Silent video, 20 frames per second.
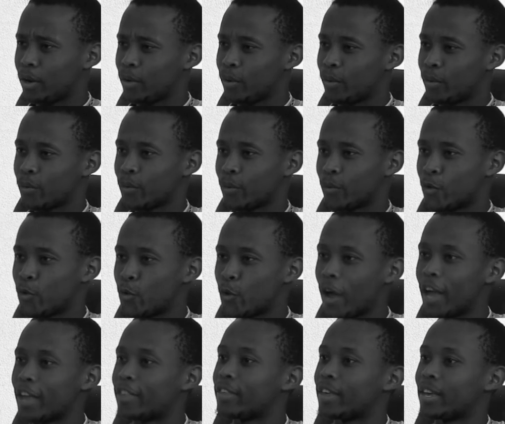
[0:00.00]
you're
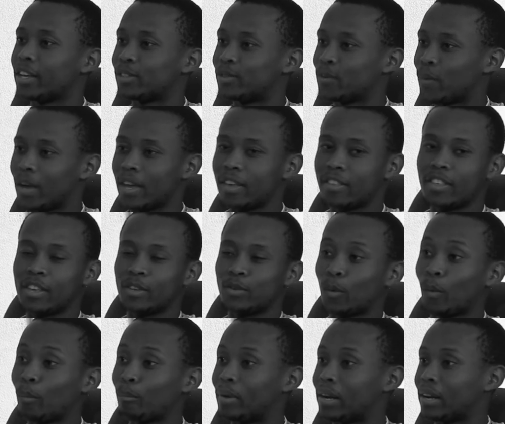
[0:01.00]
atheist, you
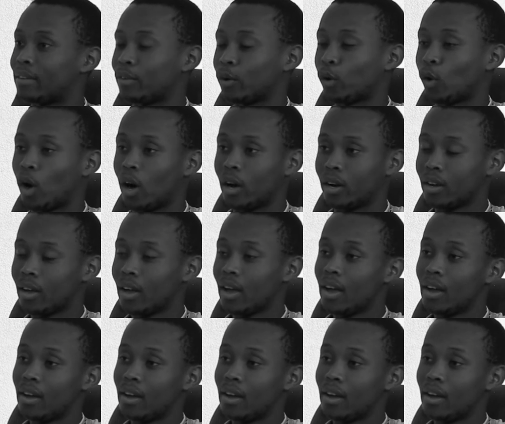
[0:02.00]
don't believe in God.